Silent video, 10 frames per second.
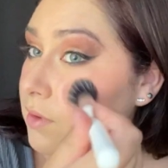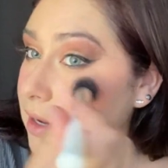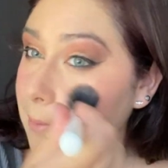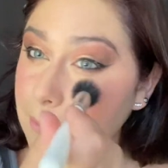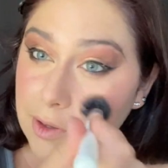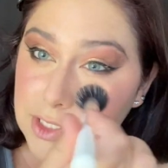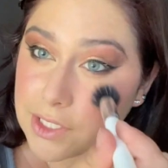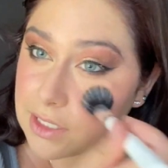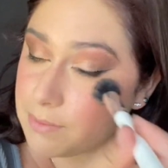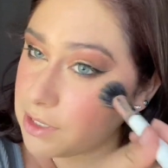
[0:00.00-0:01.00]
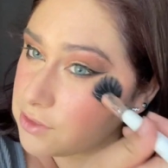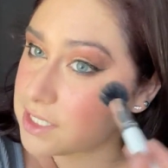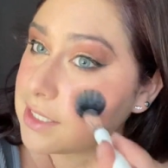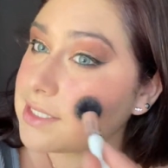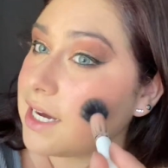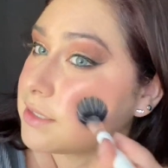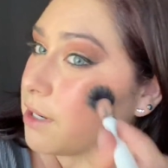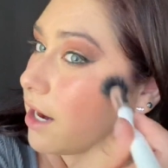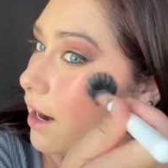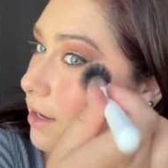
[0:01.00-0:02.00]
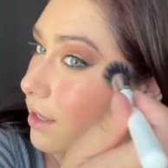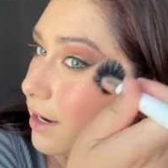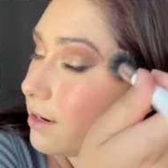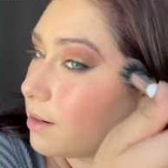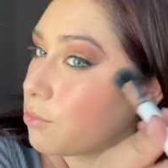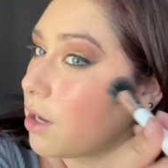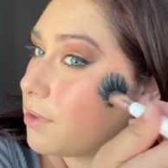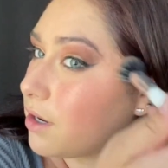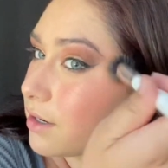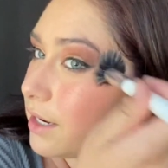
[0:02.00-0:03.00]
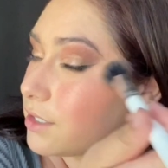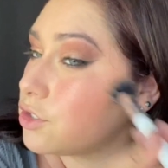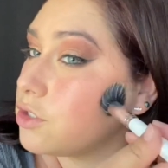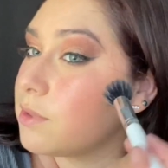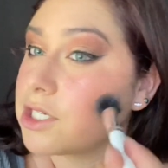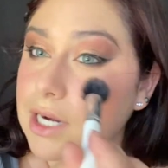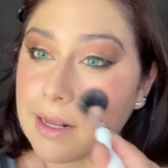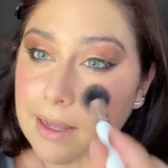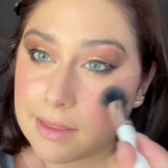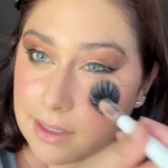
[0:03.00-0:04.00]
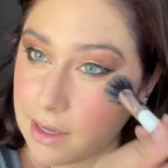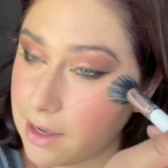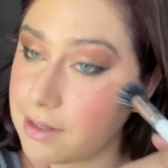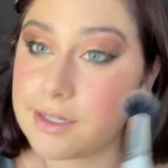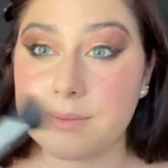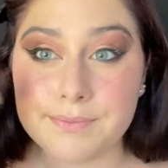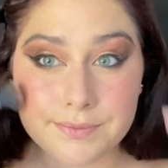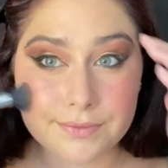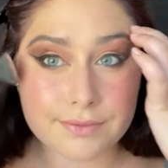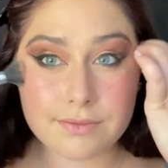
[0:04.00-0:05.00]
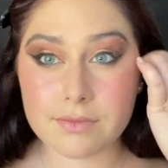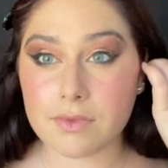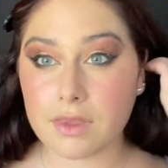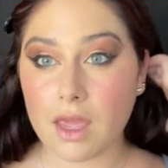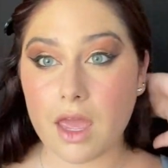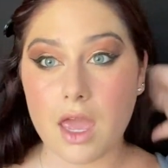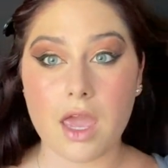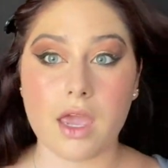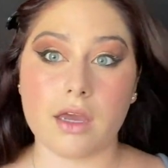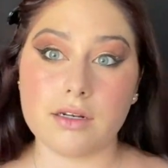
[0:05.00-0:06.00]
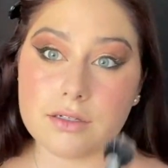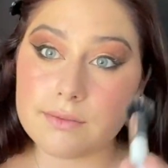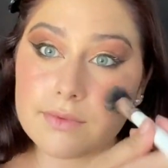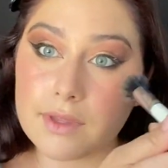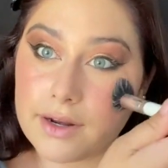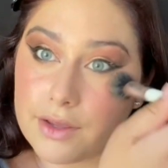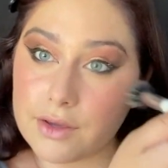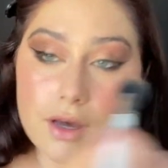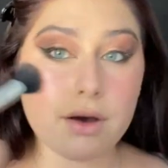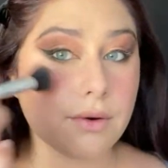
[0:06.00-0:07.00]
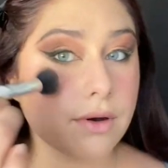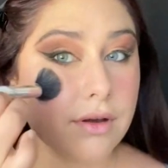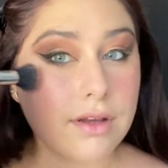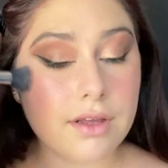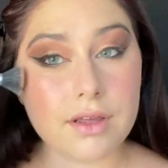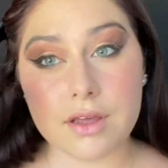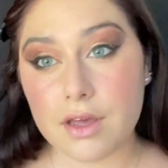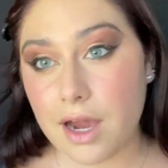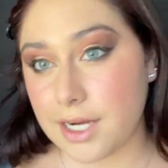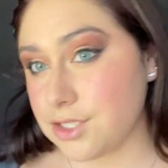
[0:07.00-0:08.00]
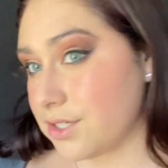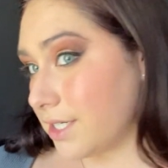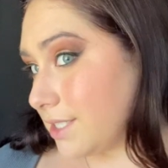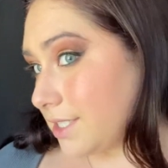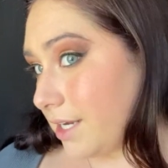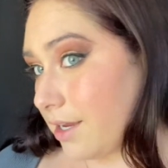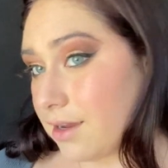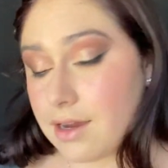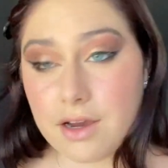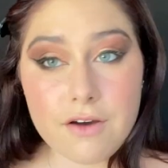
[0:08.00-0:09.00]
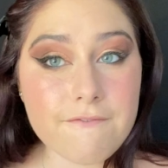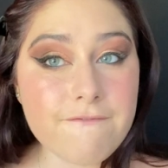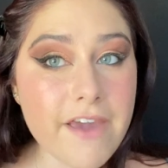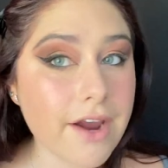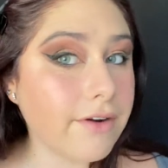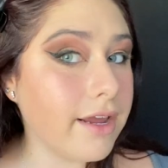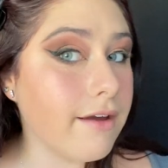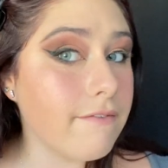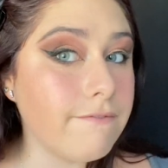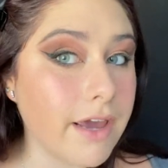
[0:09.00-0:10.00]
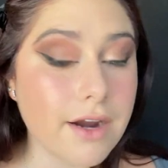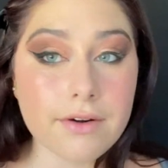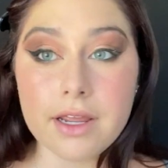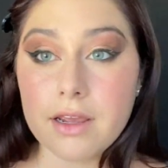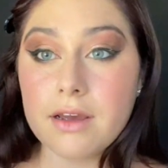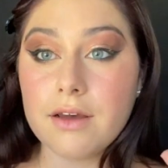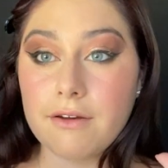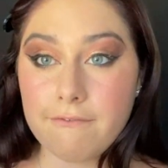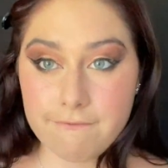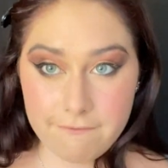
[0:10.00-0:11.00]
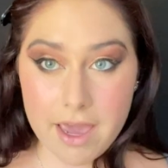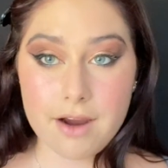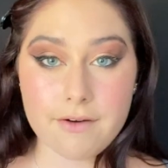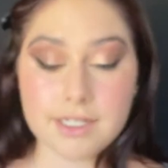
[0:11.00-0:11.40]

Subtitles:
I'm also gonna be using this as my highlight. I'm probably not gonna add too much highlight at the end. And there you go. As you can see, very, very, very